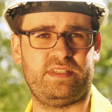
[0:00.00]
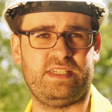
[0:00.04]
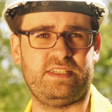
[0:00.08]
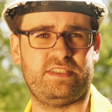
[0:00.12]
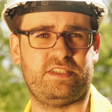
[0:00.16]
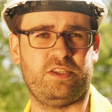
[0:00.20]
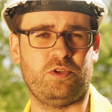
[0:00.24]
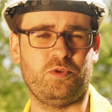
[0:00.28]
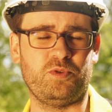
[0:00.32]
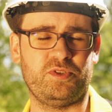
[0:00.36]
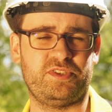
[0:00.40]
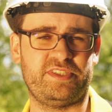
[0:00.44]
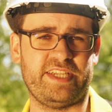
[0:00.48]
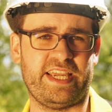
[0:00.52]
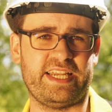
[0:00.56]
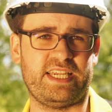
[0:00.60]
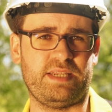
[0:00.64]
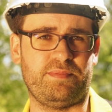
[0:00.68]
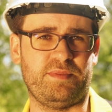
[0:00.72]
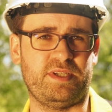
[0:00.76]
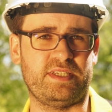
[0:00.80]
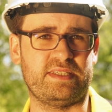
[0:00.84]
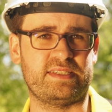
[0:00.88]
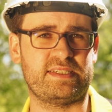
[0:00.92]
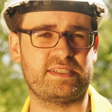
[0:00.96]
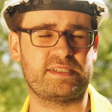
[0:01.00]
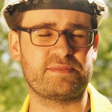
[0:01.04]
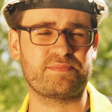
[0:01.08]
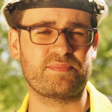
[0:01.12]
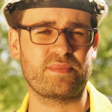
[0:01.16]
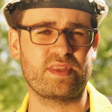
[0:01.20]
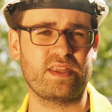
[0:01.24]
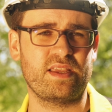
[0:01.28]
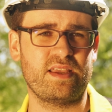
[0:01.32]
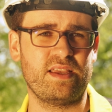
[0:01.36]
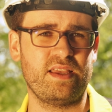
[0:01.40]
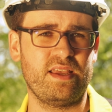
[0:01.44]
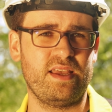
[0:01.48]
these loose sediments.
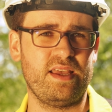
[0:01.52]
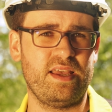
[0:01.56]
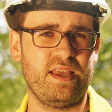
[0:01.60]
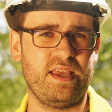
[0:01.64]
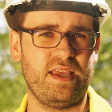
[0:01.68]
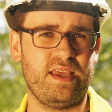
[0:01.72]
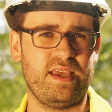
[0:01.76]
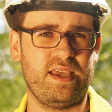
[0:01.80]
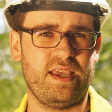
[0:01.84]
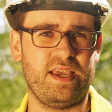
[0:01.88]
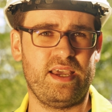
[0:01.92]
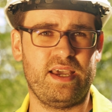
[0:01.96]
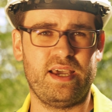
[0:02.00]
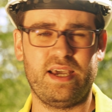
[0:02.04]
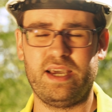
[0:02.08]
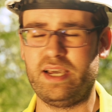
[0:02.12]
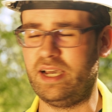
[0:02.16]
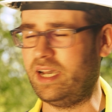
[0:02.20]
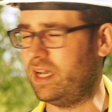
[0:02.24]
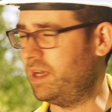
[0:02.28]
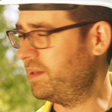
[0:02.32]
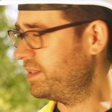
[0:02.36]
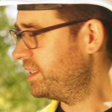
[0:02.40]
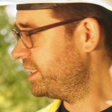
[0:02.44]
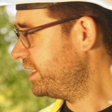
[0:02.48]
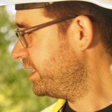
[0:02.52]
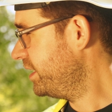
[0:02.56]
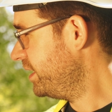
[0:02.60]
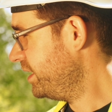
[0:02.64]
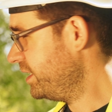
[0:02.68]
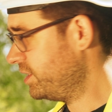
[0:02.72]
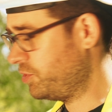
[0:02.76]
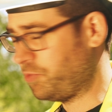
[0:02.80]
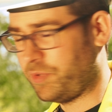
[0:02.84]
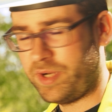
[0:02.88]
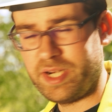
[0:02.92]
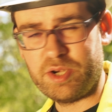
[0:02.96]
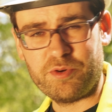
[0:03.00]
The
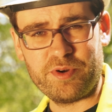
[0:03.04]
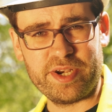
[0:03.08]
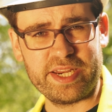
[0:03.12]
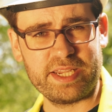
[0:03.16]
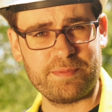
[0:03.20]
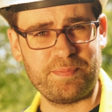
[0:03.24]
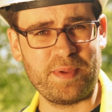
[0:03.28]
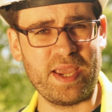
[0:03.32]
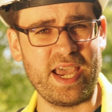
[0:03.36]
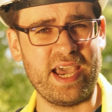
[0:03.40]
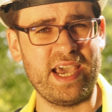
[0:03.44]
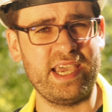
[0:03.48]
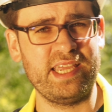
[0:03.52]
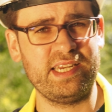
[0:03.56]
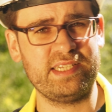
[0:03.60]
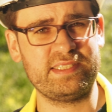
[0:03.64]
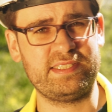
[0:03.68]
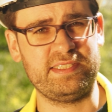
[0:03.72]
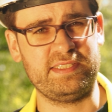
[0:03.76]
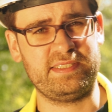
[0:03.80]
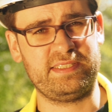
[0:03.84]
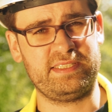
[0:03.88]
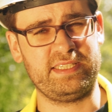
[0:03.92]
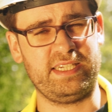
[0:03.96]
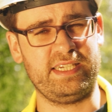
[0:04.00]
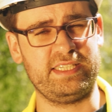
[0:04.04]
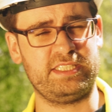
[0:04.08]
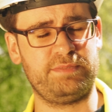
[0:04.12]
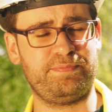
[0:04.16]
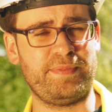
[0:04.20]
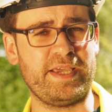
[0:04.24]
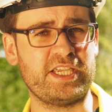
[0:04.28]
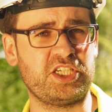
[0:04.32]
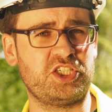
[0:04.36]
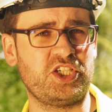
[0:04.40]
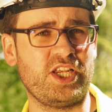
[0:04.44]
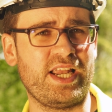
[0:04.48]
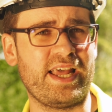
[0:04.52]
drill rig behind us is a
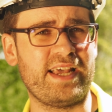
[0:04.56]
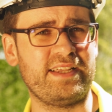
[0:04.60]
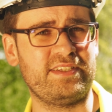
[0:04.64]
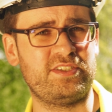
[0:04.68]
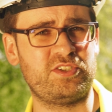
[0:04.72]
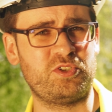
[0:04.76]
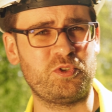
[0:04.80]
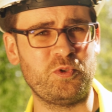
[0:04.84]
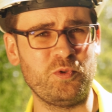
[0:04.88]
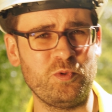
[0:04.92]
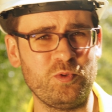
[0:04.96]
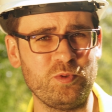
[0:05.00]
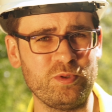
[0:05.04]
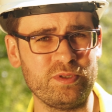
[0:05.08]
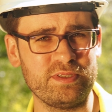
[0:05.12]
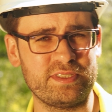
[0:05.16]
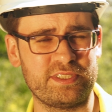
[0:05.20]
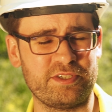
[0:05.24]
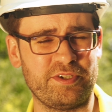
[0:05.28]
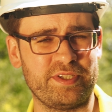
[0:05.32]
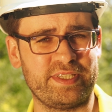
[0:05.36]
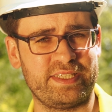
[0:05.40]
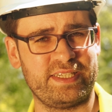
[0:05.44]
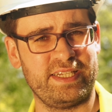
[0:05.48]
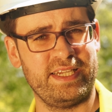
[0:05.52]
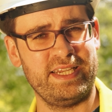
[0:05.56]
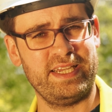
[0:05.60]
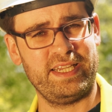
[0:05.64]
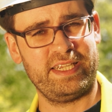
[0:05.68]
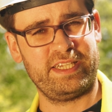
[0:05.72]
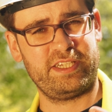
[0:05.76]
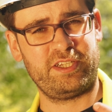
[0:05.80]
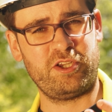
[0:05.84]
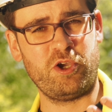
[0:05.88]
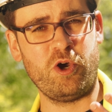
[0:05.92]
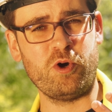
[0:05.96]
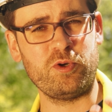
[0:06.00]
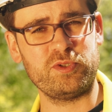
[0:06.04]
specialized tool, so it
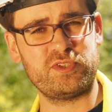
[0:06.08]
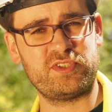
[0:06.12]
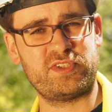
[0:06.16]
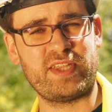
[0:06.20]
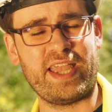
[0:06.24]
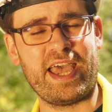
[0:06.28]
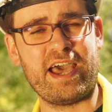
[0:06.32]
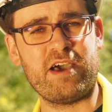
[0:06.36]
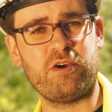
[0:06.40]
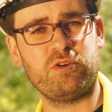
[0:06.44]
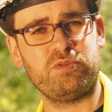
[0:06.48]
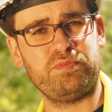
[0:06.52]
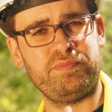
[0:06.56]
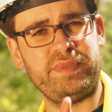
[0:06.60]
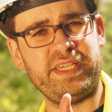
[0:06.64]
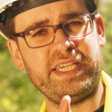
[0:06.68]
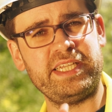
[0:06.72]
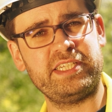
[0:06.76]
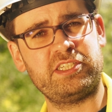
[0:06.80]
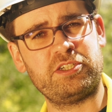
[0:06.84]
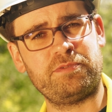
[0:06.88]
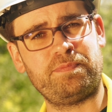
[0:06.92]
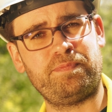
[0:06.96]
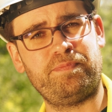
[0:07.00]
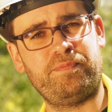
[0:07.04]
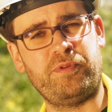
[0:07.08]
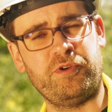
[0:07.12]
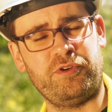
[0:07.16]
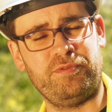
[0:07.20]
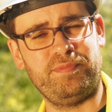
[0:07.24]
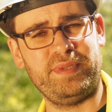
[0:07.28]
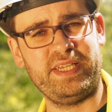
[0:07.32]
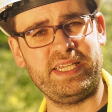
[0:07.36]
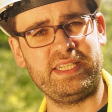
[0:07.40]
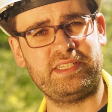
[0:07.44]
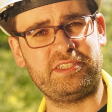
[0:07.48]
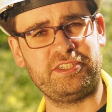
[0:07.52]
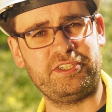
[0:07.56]
goes down meter per
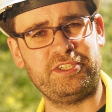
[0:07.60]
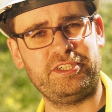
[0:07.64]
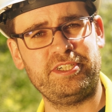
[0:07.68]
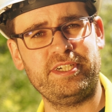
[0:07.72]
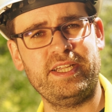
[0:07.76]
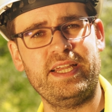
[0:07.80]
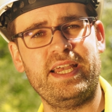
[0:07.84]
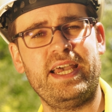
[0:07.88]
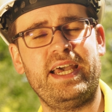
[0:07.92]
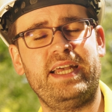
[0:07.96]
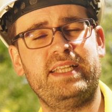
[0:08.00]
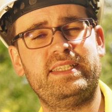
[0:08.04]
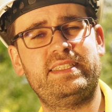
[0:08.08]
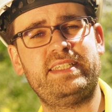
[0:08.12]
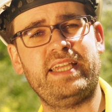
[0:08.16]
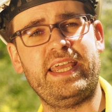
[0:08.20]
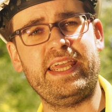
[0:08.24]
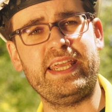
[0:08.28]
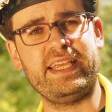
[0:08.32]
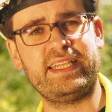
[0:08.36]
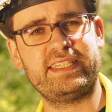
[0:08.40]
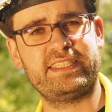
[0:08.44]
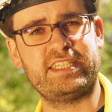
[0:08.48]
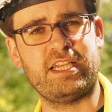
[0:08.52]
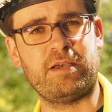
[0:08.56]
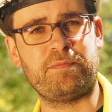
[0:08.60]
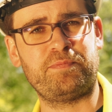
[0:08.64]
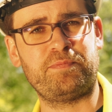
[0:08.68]
meter and takes up